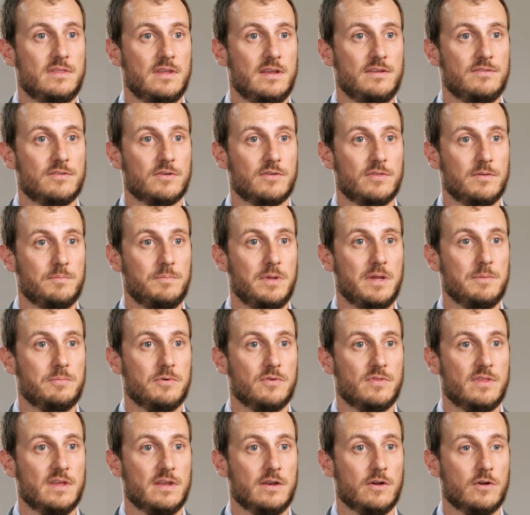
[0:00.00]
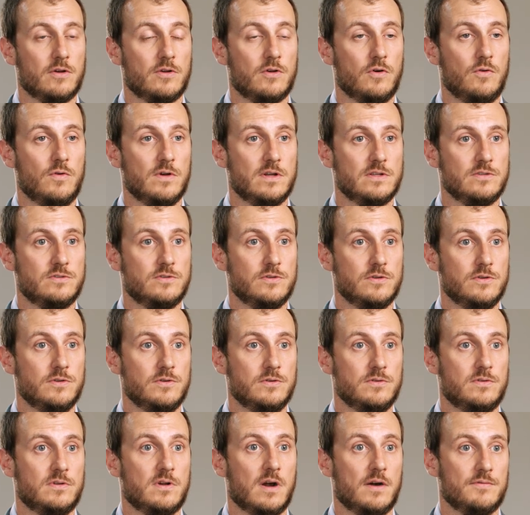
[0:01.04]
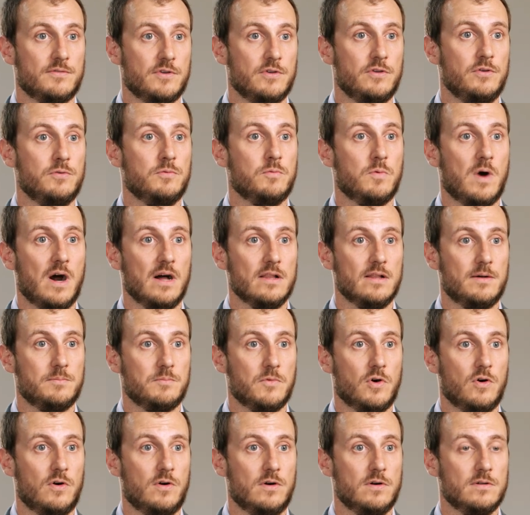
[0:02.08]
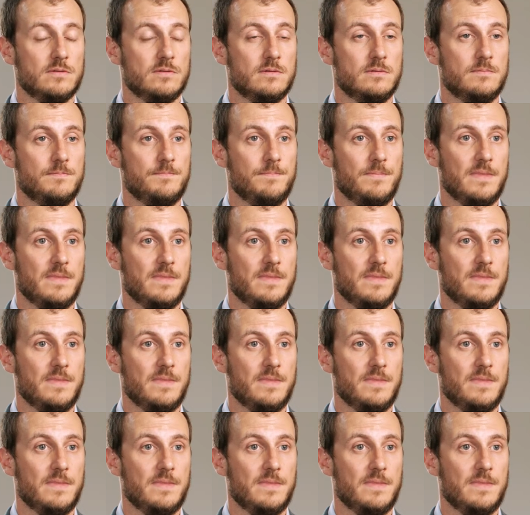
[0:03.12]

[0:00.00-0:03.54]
These are the people that are going to cover you while I'm gone.